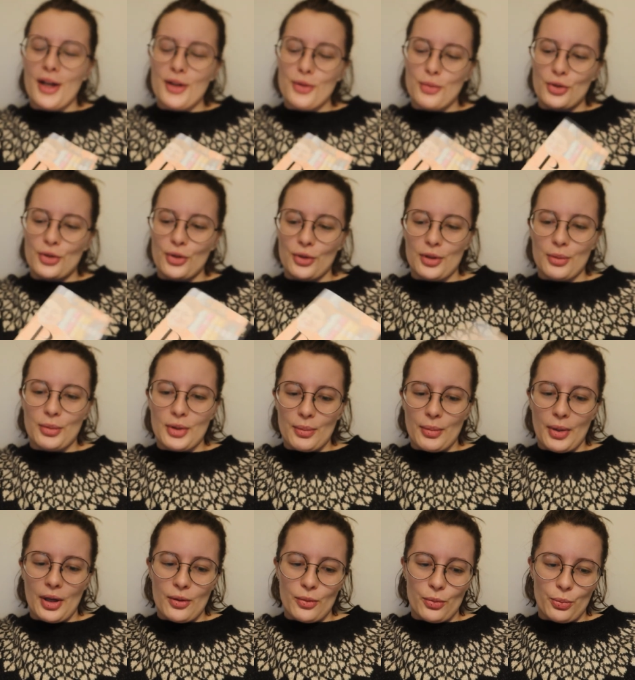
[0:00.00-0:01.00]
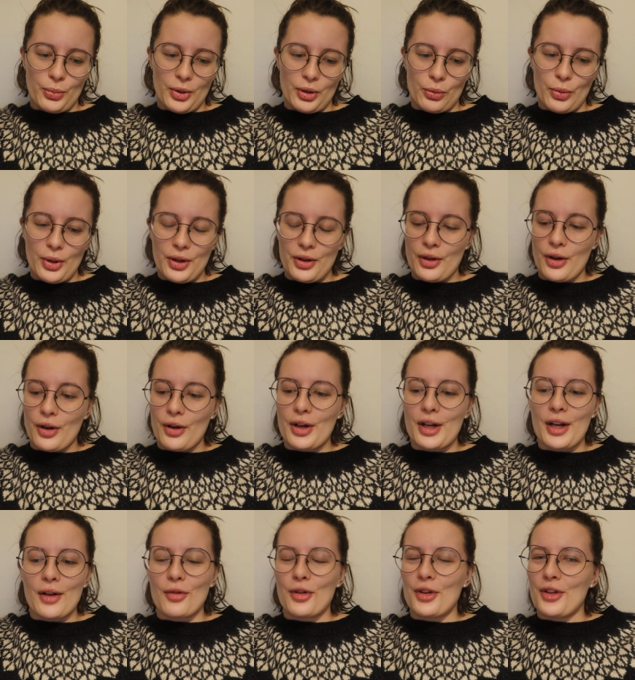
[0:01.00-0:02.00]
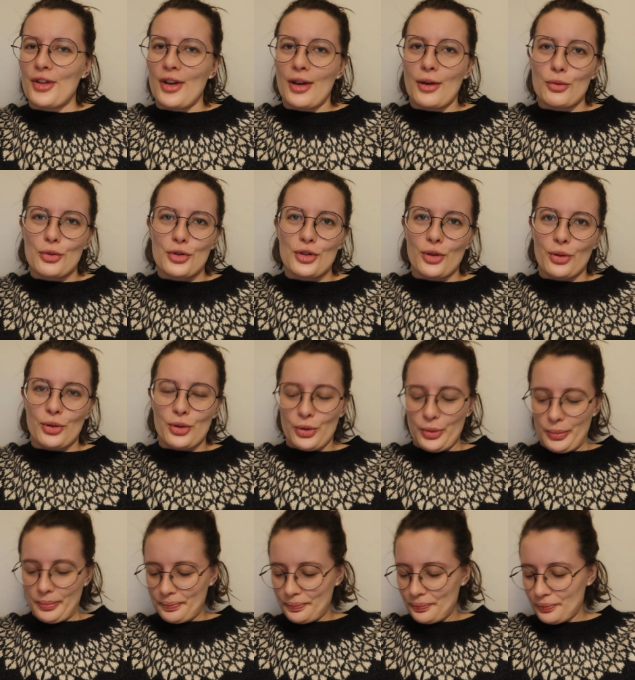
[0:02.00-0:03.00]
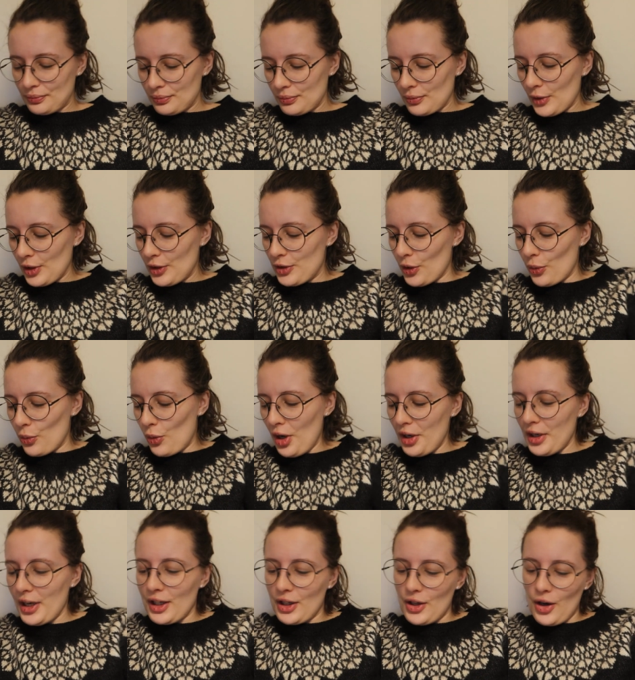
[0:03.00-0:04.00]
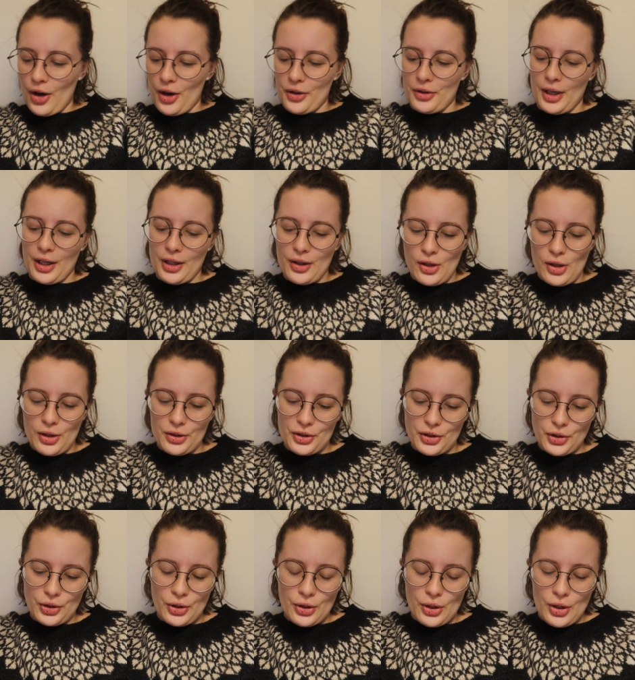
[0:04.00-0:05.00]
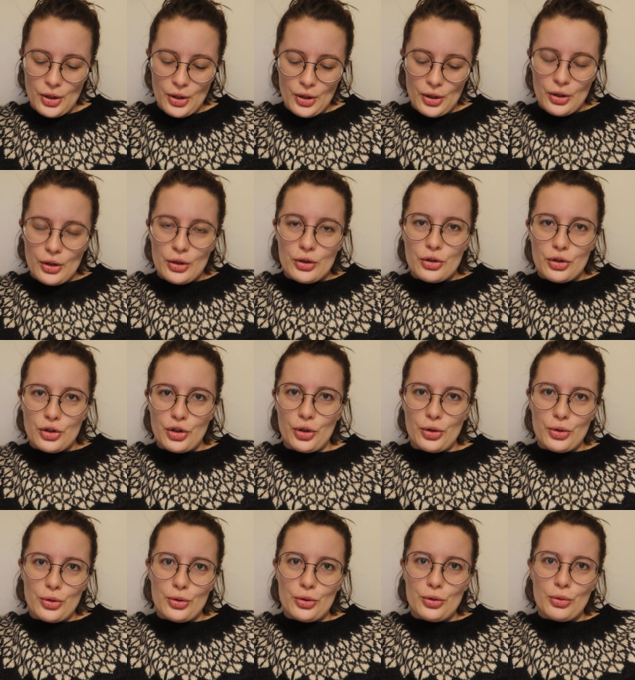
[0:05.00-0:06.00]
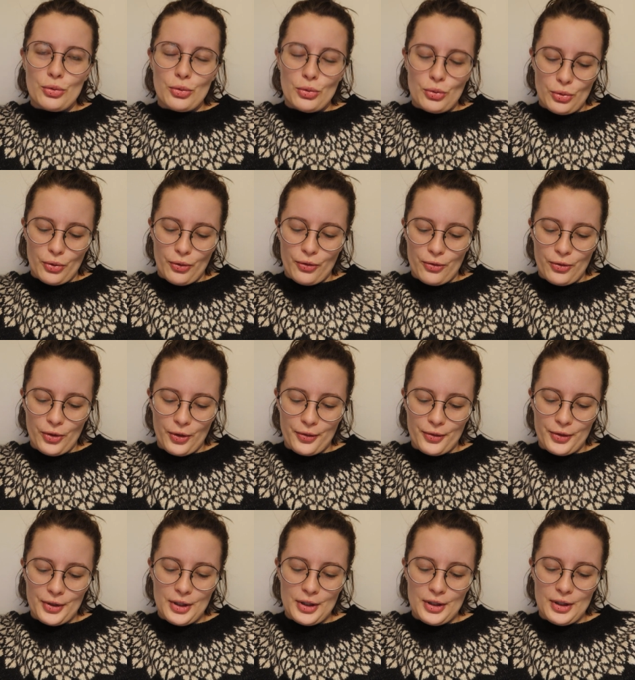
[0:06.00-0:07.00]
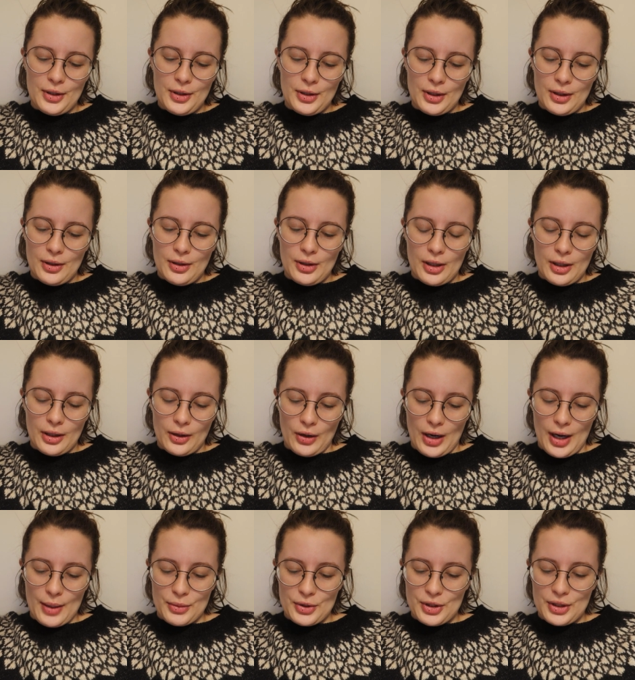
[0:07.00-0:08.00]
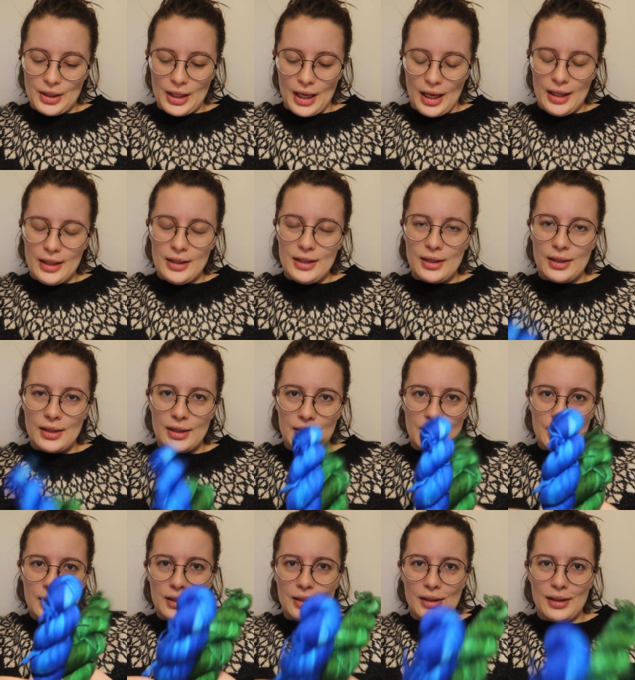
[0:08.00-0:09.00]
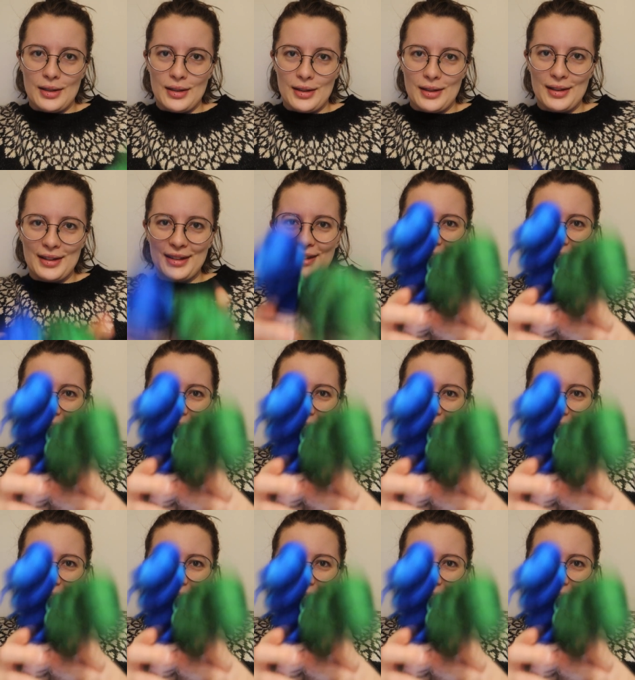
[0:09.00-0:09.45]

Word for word: super nice. We talked a bit about bit with her and everything. It was so cool. So what I got, I got two fifty gram skeins,